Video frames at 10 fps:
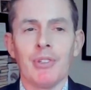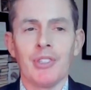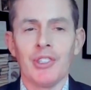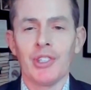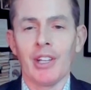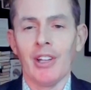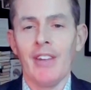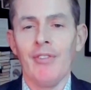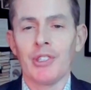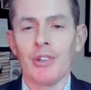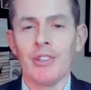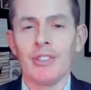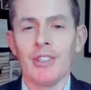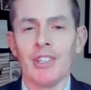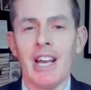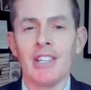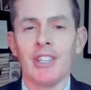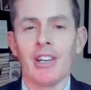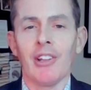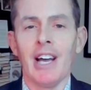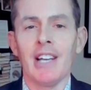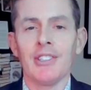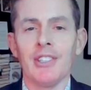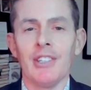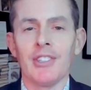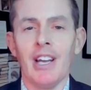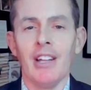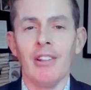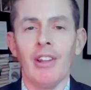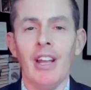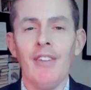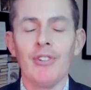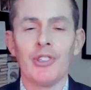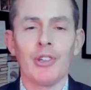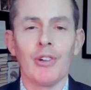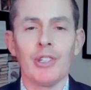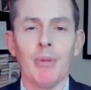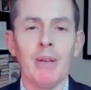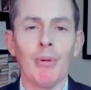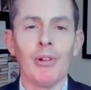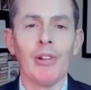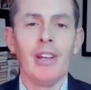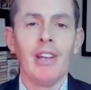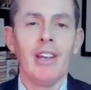positioning life insurance as an asset class is that life insurance people